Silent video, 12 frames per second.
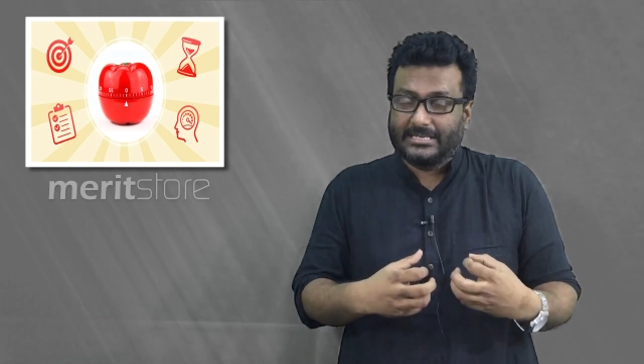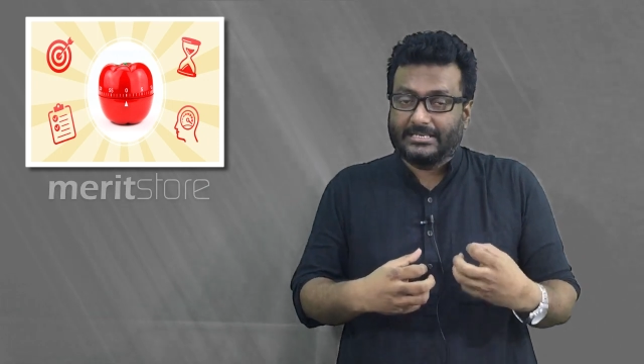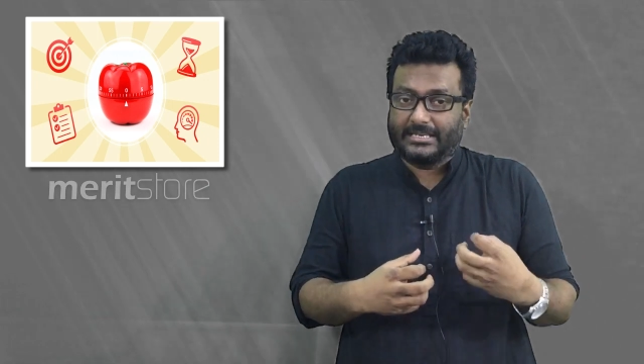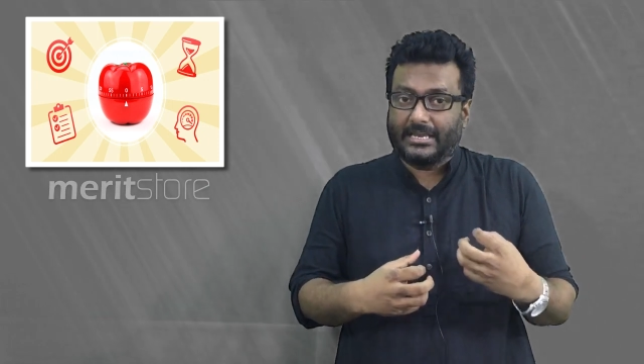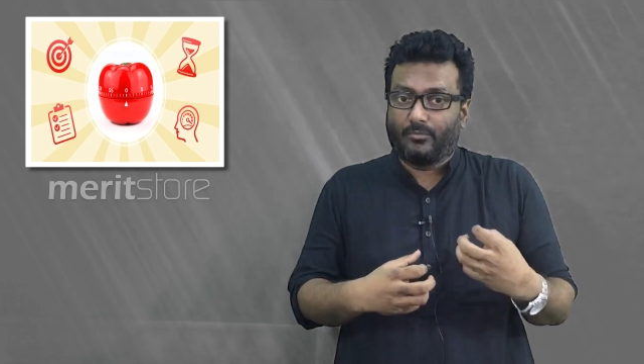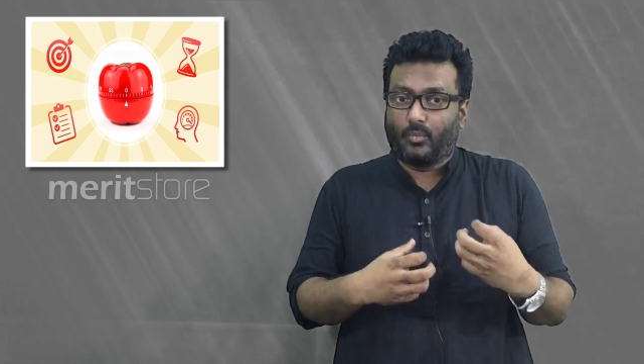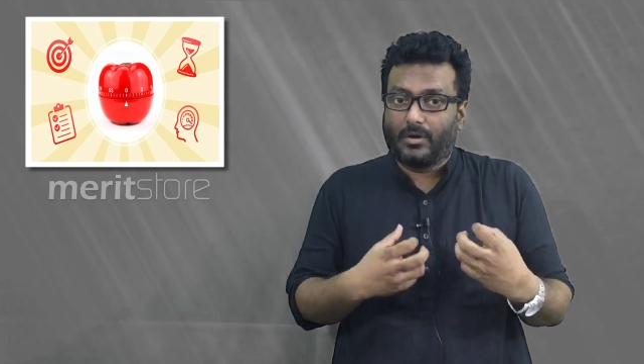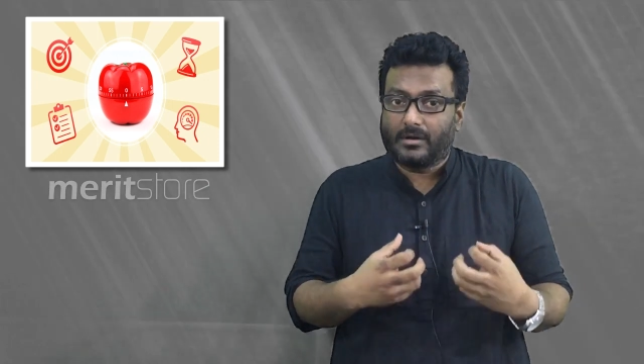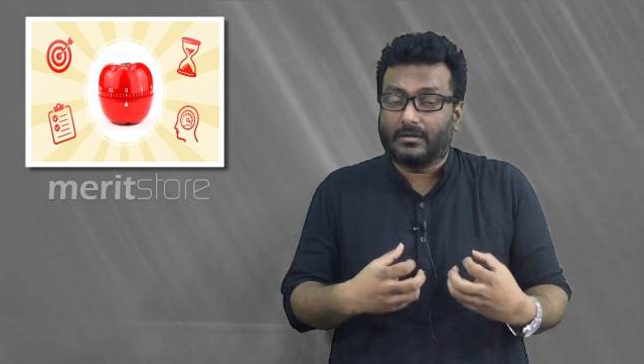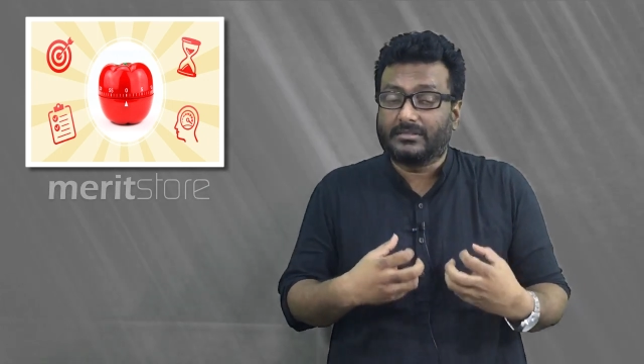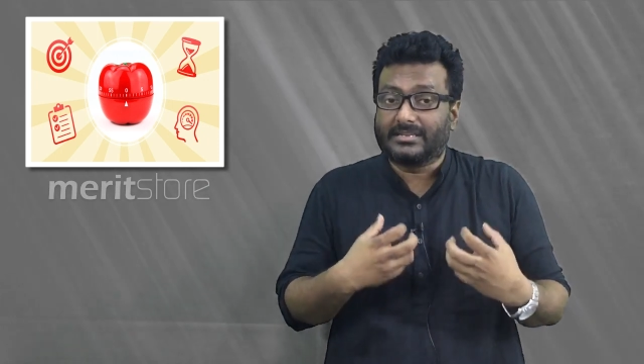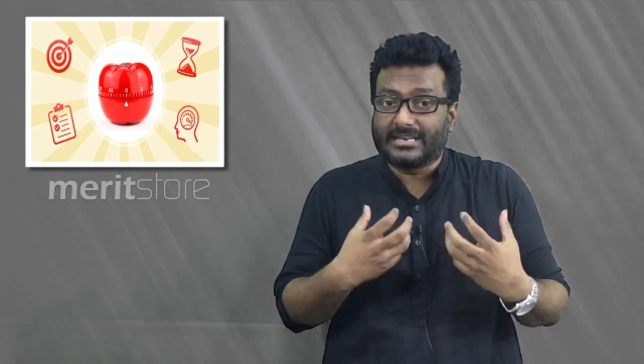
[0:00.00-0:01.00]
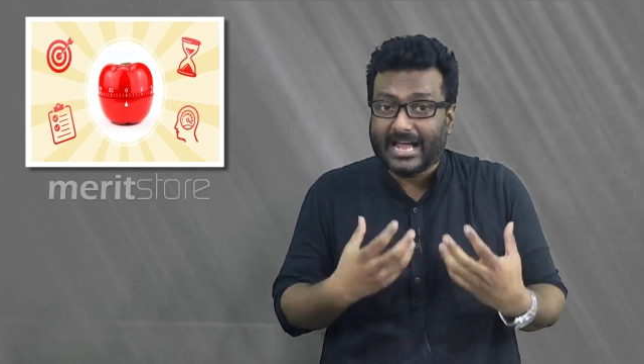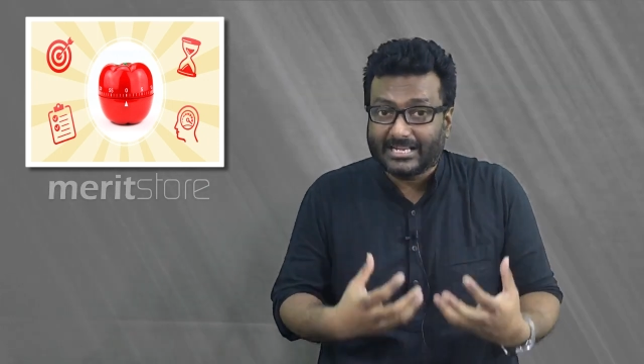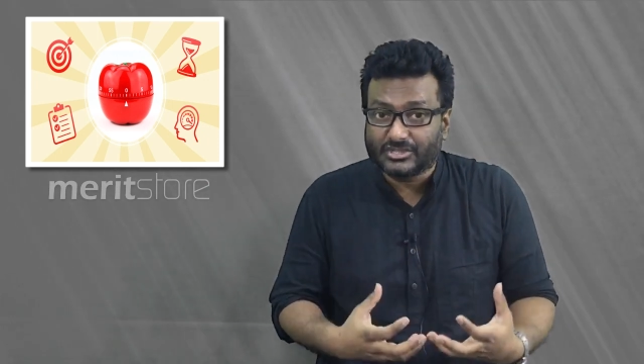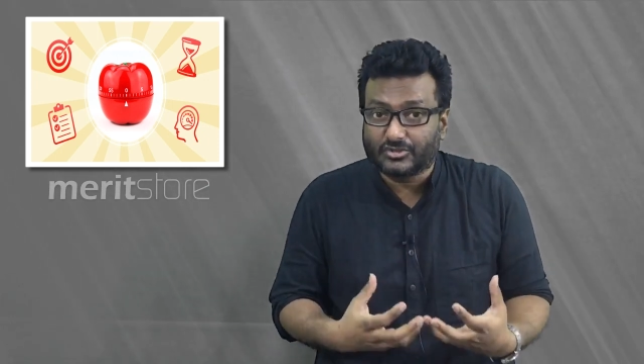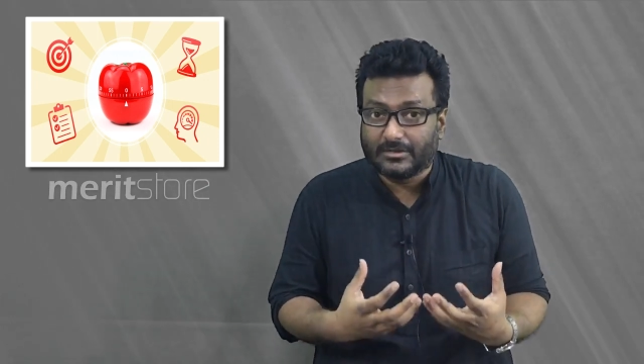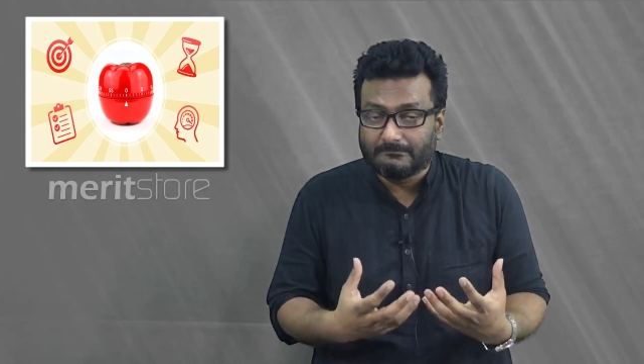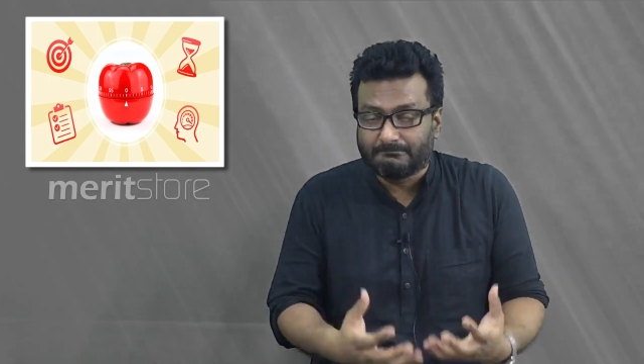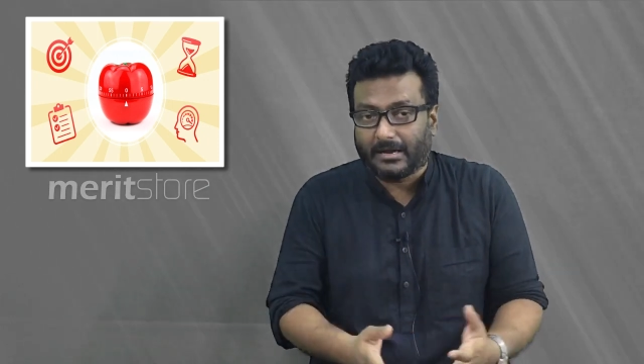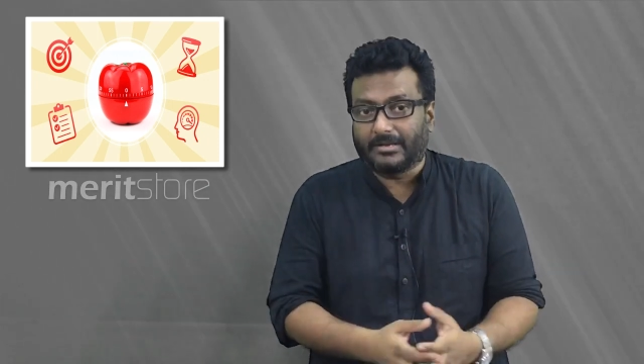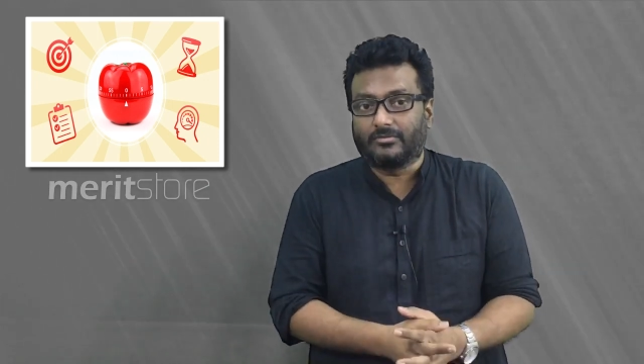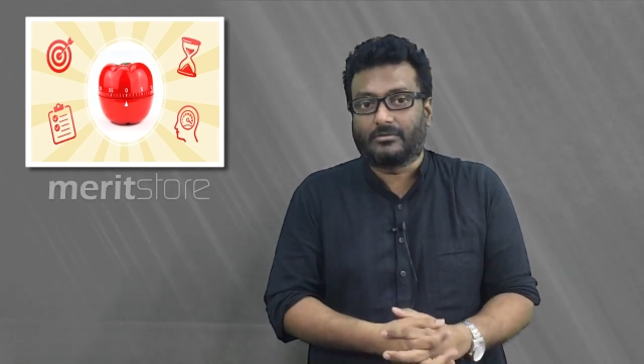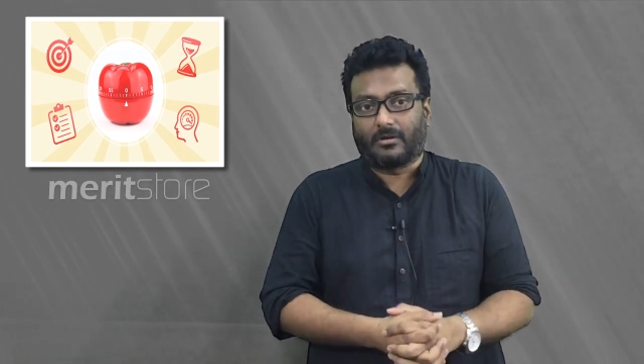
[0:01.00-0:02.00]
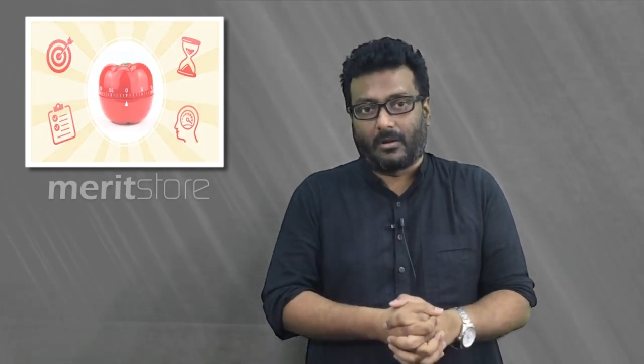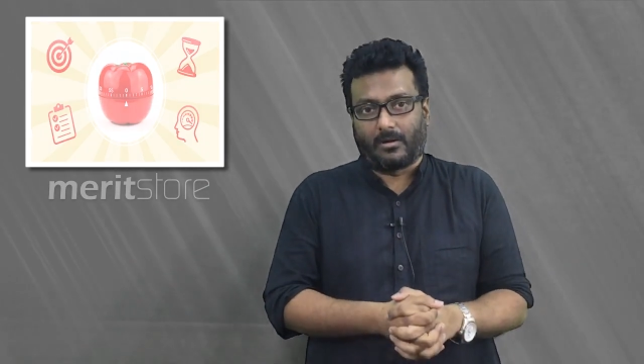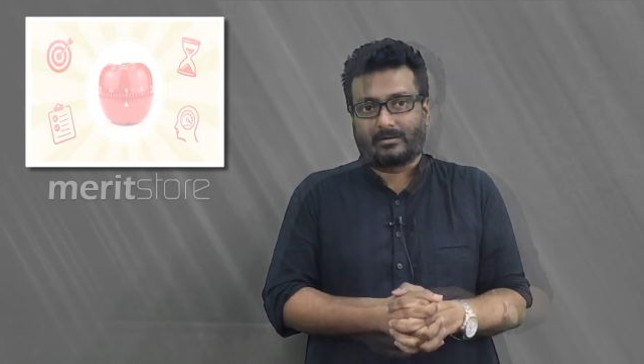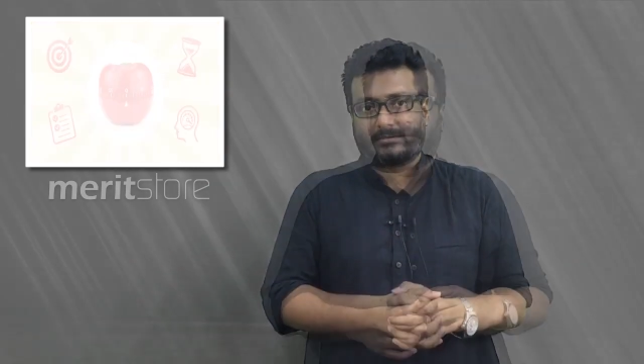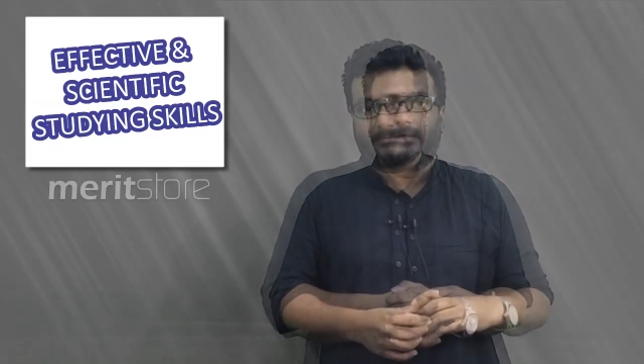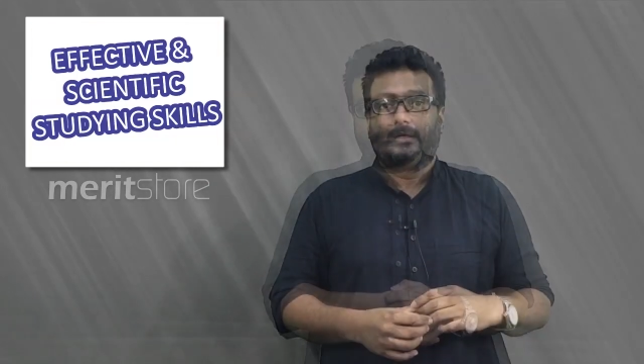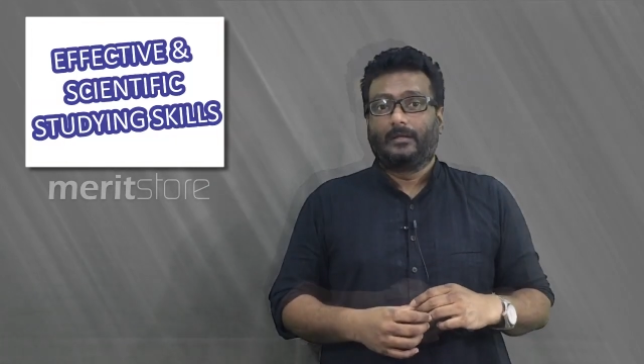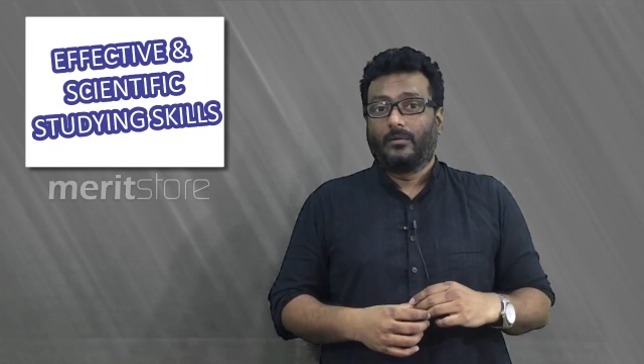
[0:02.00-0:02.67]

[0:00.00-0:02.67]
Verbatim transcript: and it can work on the natural bio clock.